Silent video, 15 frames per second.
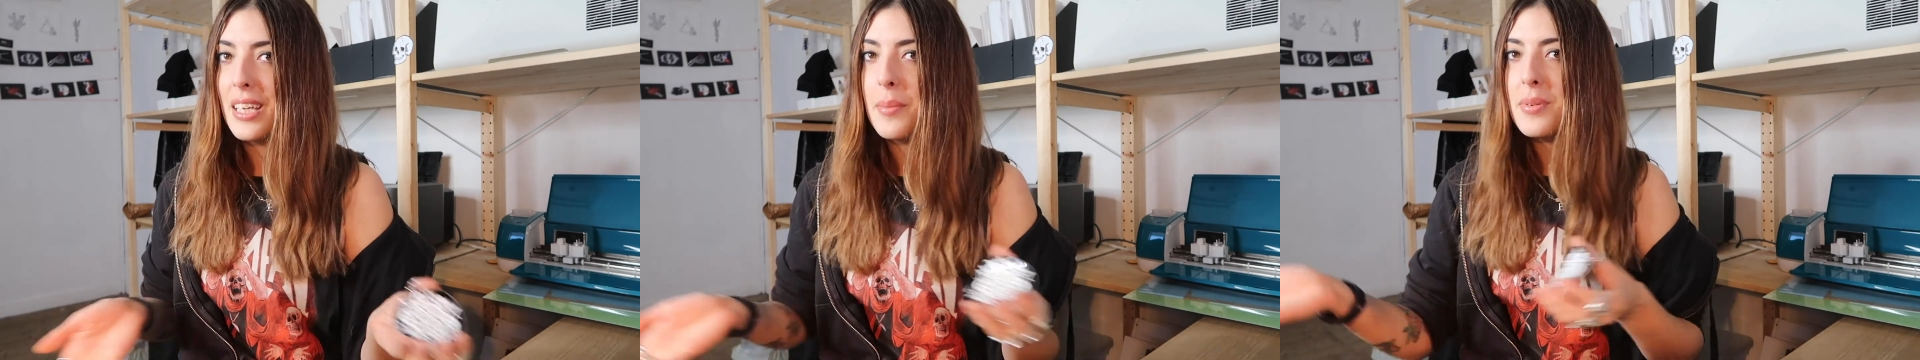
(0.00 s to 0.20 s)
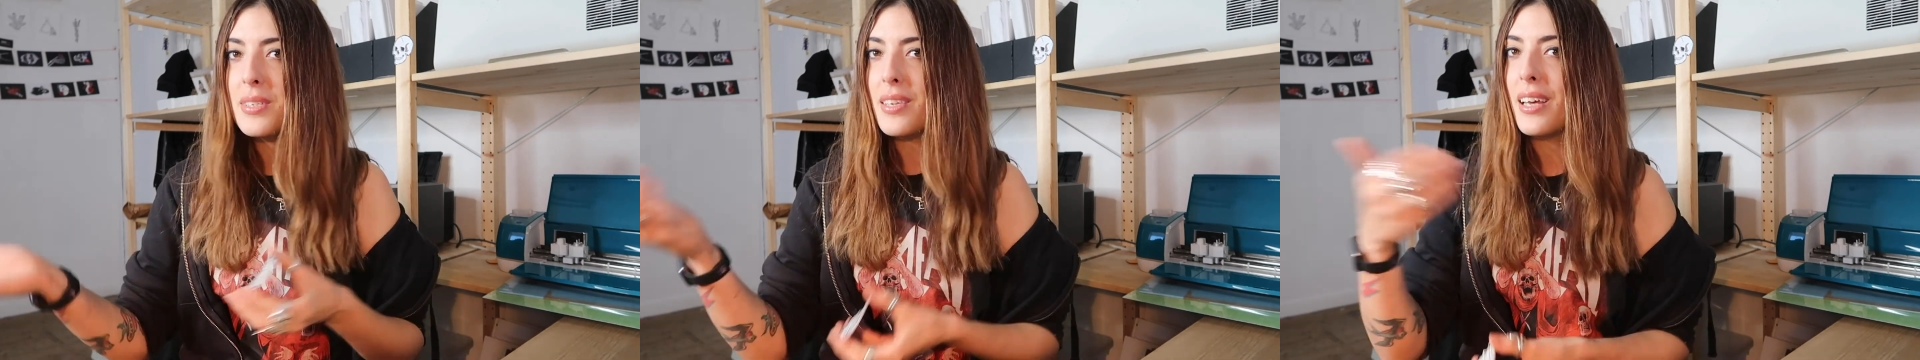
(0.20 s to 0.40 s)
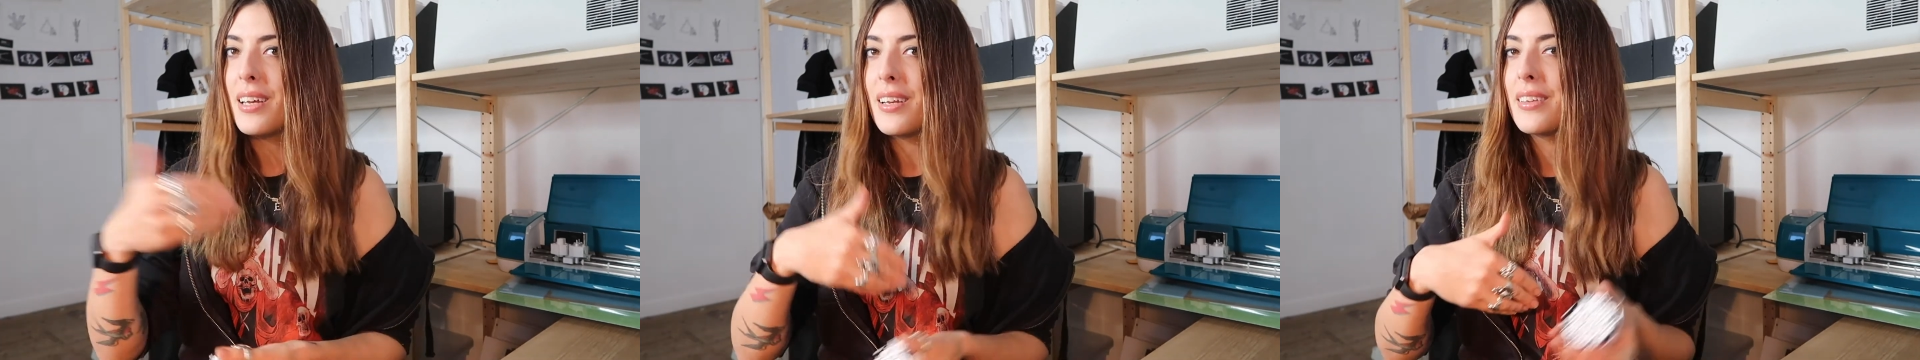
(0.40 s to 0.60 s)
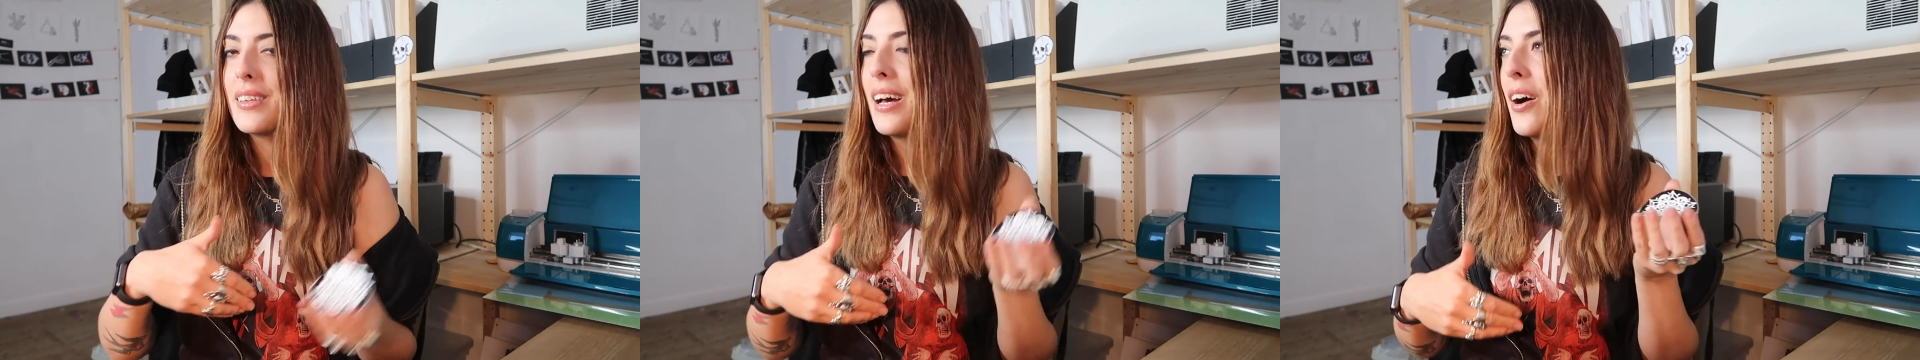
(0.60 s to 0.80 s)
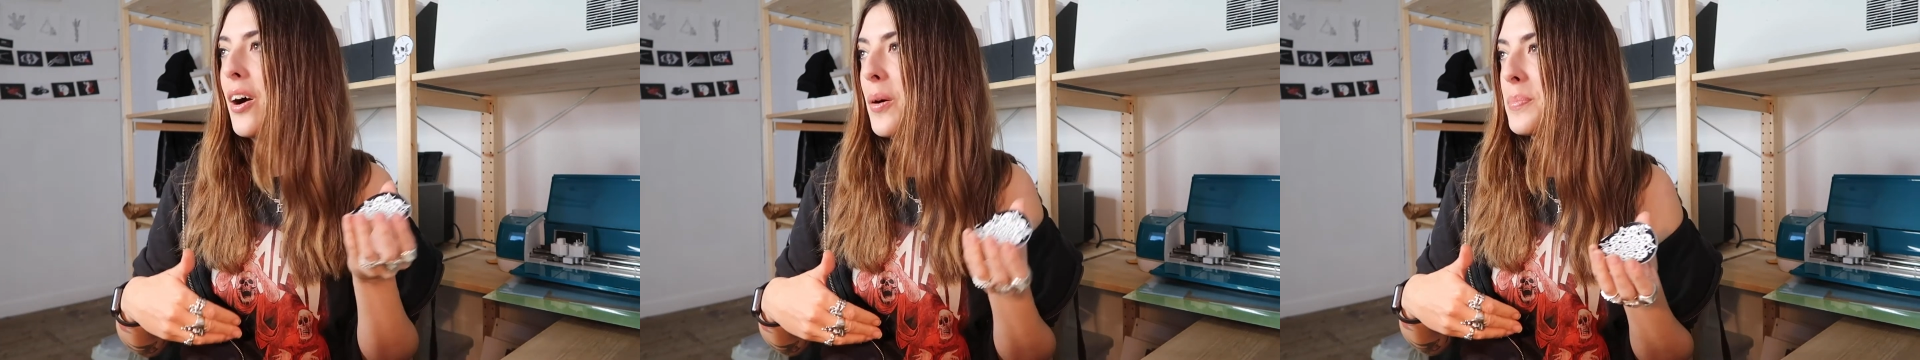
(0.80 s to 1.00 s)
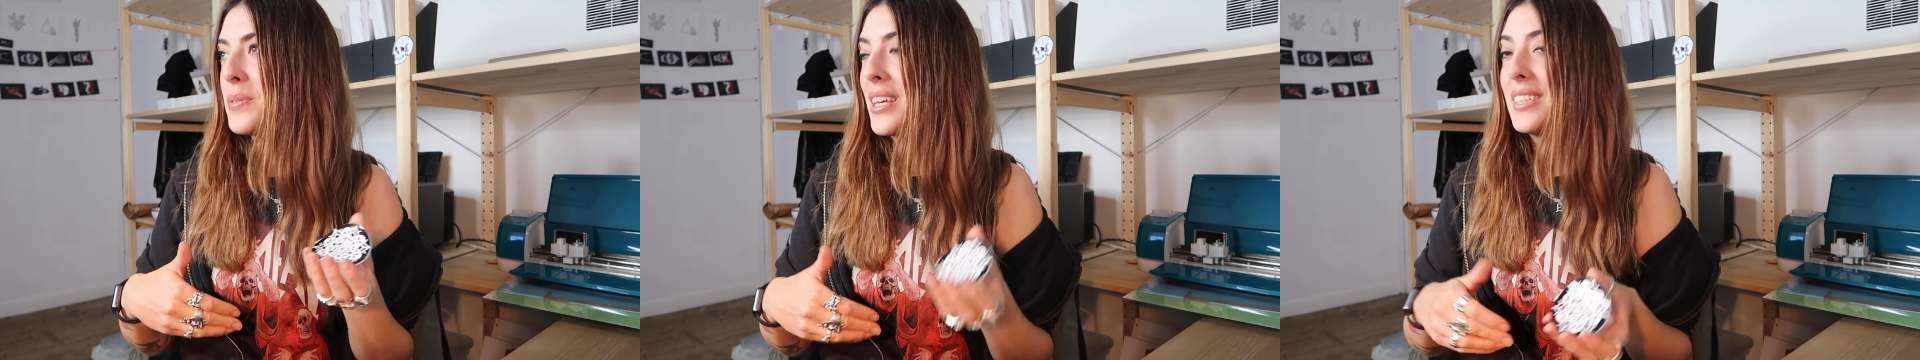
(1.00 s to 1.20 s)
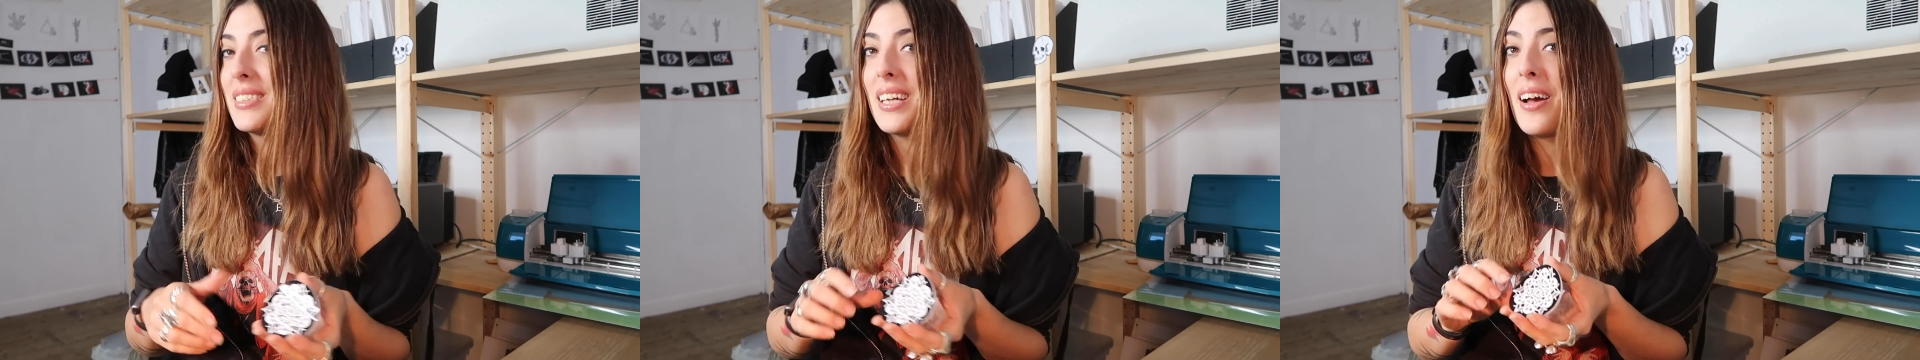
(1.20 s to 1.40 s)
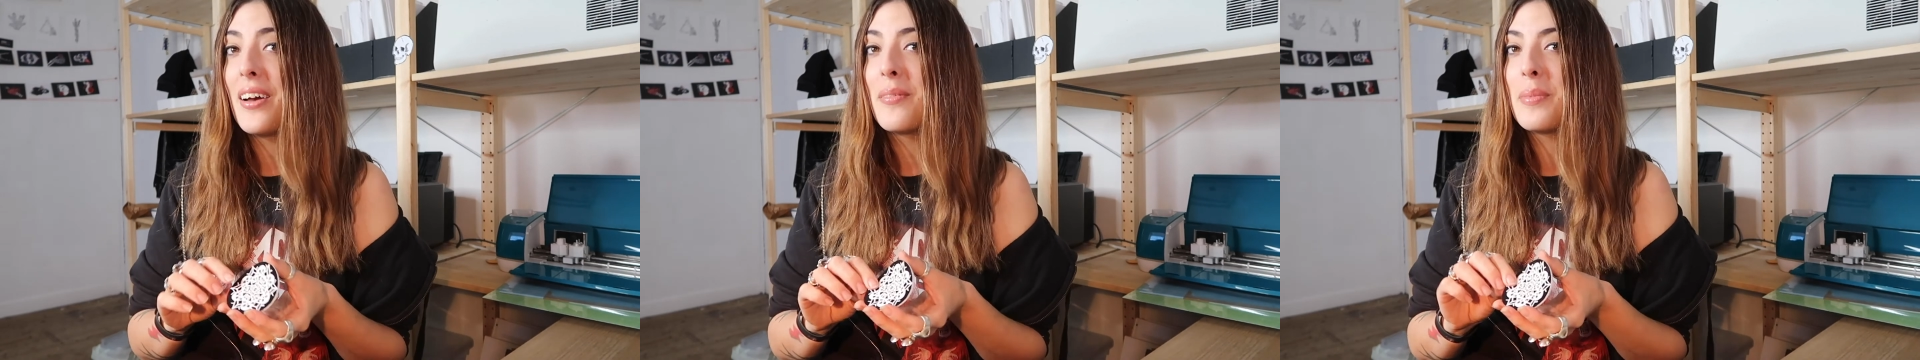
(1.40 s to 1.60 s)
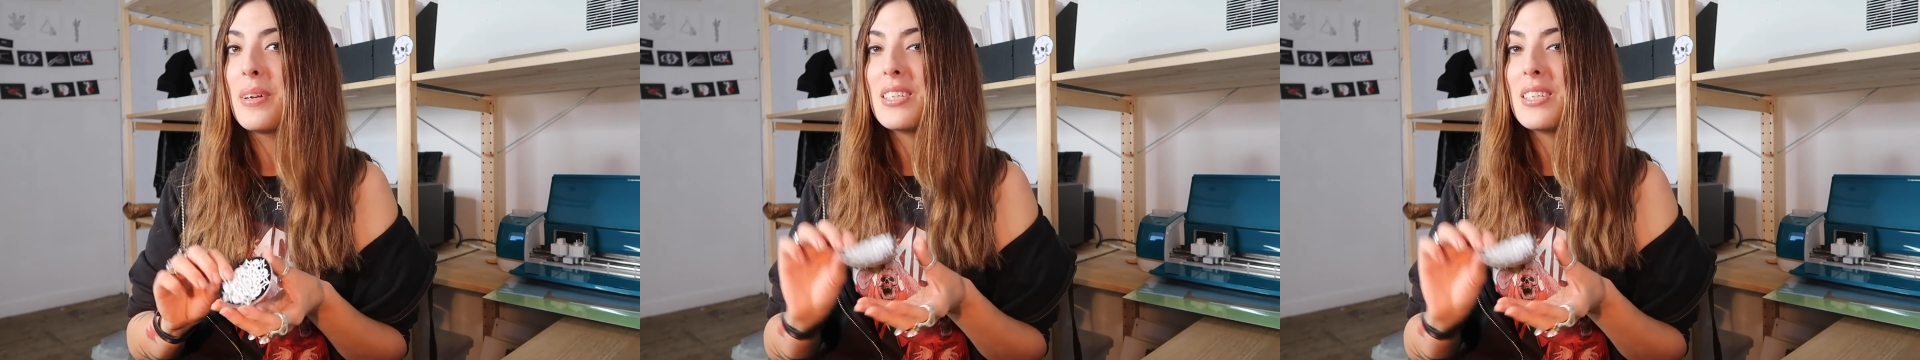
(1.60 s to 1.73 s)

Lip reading: keep sliding that upside down,